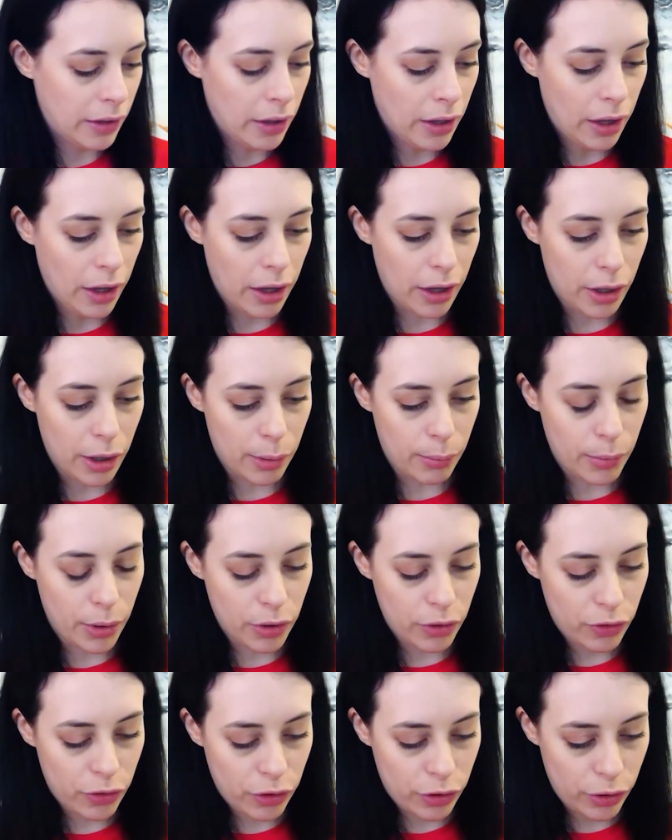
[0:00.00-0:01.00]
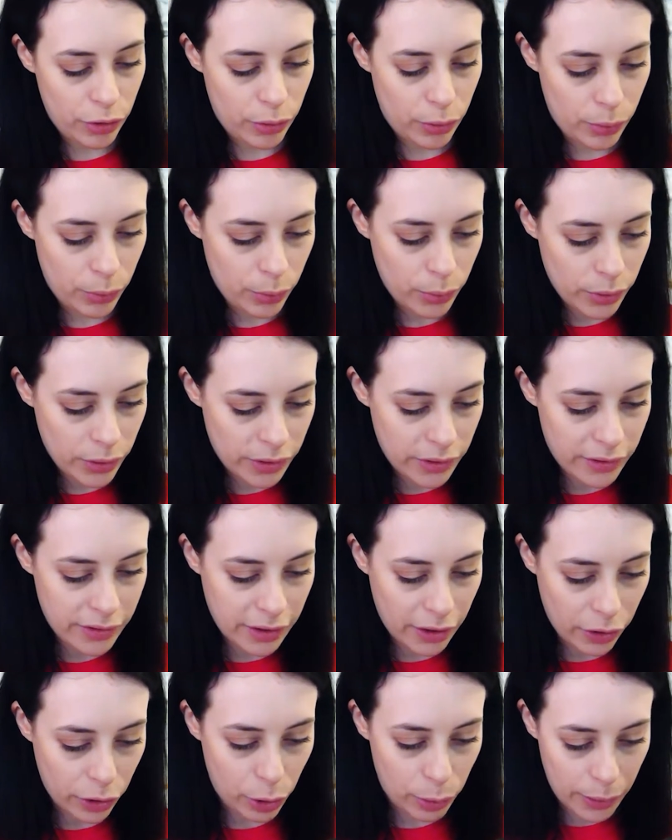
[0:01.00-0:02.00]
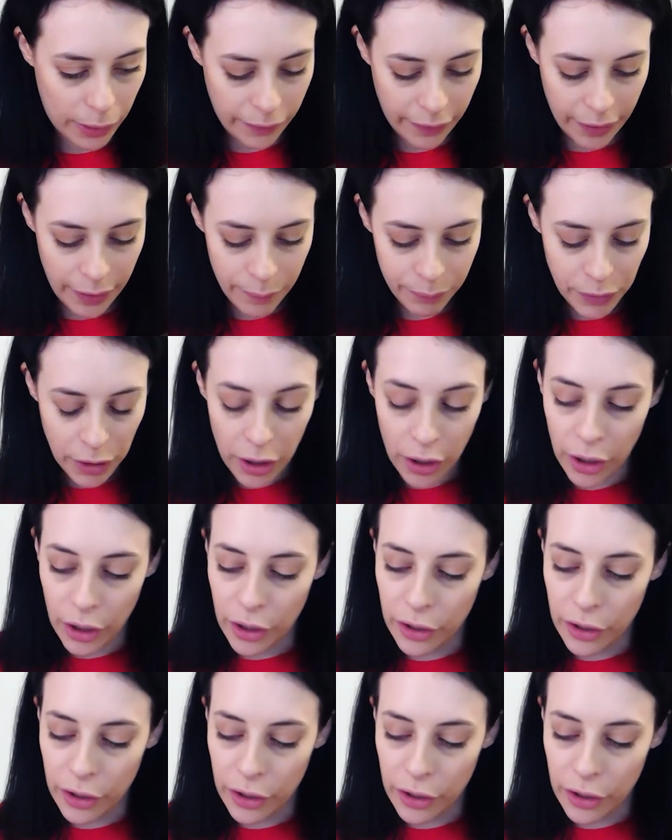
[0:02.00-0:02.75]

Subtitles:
to tell you about that.